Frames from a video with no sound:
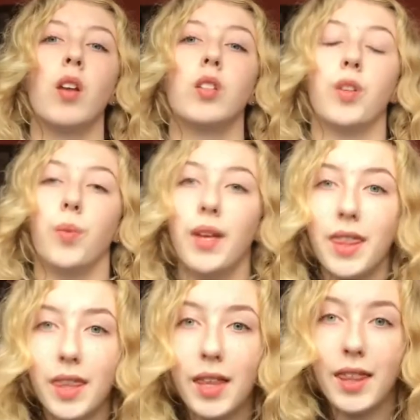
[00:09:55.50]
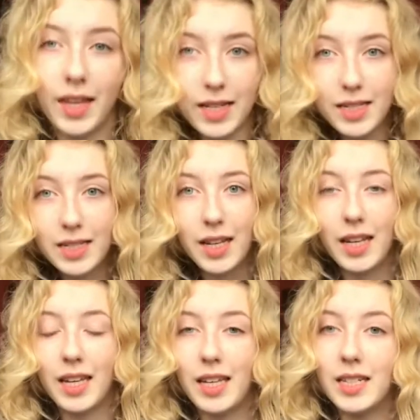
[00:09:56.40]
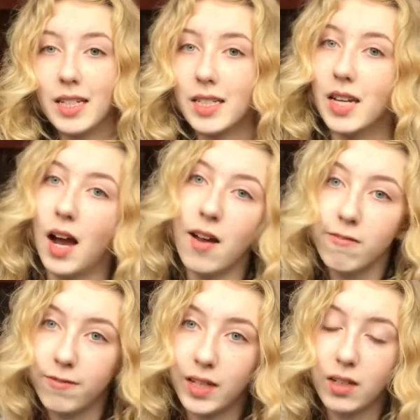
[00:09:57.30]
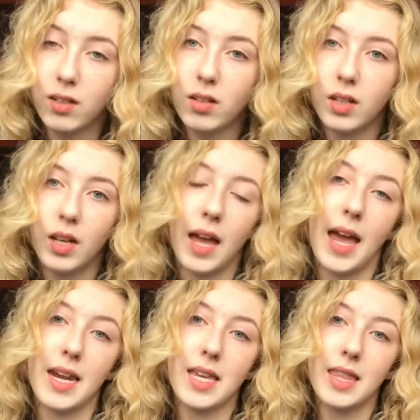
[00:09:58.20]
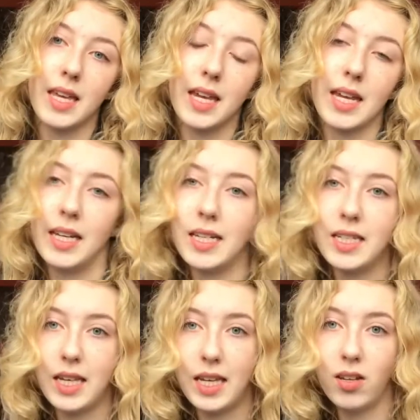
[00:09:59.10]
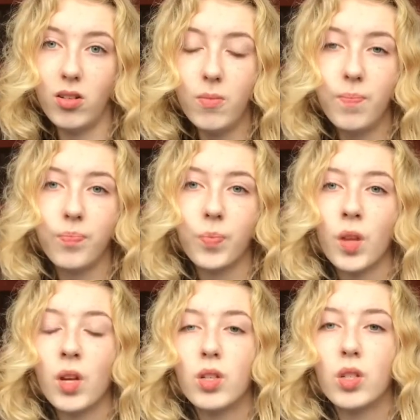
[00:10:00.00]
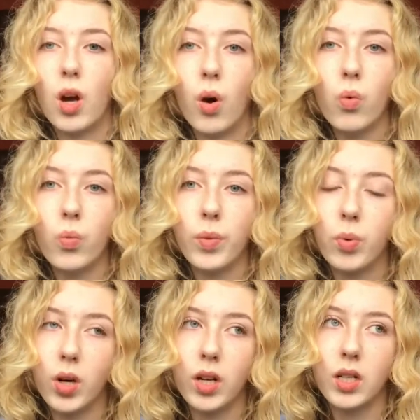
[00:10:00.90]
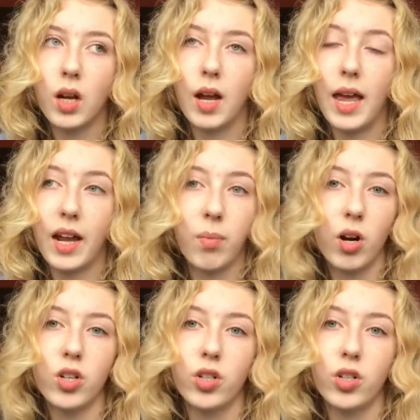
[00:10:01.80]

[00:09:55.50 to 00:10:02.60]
So with this, he does not feel anything in his heel. So we put egg bar